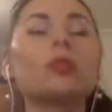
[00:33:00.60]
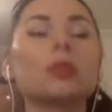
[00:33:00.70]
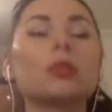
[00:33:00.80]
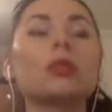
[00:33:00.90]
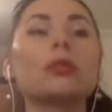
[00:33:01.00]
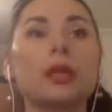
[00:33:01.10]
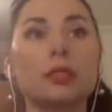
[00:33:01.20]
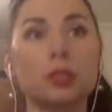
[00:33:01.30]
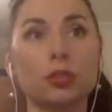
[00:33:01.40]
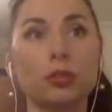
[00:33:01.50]
he not have
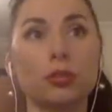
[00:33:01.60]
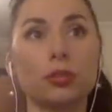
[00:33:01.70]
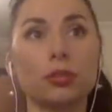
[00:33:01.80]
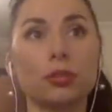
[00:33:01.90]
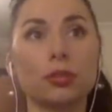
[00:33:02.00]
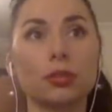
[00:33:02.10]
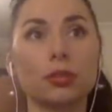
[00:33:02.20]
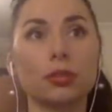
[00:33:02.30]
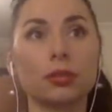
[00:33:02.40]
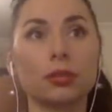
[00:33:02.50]
other choice.
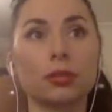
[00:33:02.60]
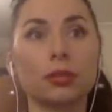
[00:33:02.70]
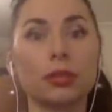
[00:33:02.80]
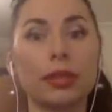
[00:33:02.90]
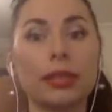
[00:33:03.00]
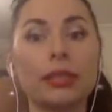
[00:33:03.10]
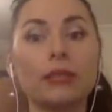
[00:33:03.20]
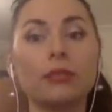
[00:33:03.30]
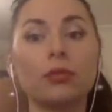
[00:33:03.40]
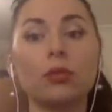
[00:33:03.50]
And
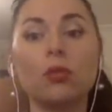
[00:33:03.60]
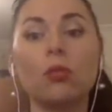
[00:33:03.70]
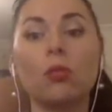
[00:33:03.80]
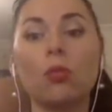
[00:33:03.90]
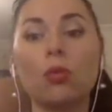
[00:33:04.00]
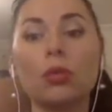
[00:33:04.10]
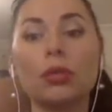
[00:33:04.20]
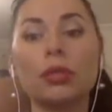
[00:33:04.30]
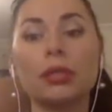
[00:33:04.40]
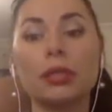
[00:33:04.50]
he will go more
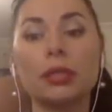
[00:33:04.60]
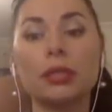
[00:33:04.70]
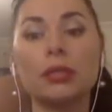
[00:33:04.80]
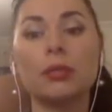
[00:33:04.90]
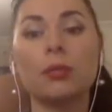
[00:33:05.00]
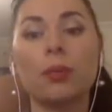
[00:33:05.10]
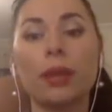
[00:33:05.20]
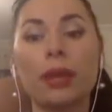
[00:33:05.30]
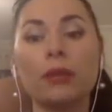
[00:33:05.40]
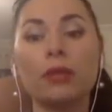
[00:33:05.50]
in his
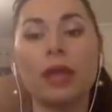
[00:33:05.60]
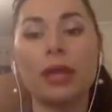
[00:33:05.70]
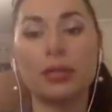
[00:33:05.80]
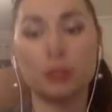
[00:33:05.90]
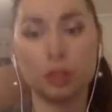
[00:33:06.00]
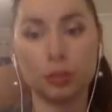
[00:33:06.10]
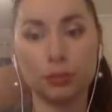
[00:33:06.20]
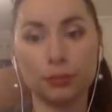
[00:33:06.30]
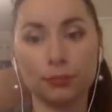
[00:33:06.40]
male energy.